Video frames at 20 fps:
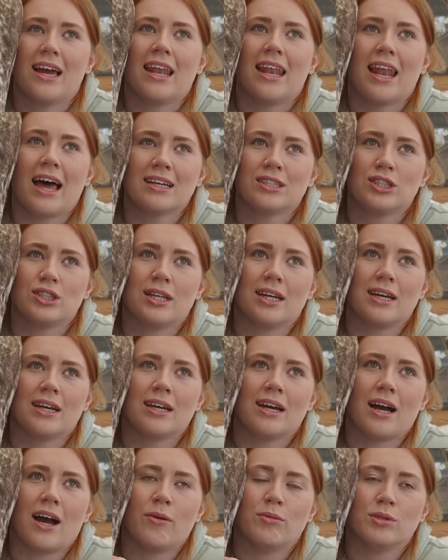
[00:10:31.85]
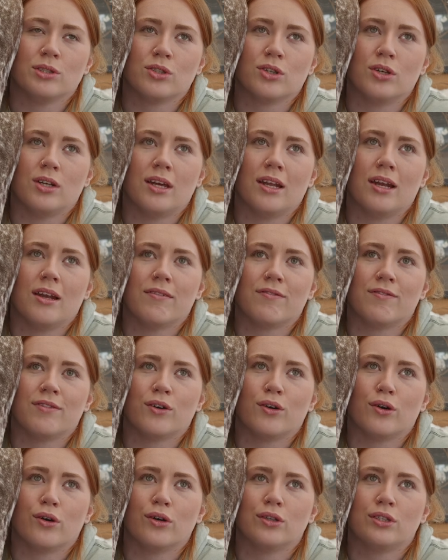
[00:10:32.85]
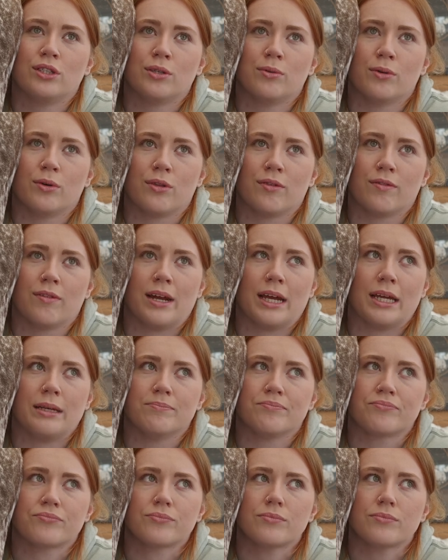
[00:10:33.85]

Last year, I was gunning for 2 or 3.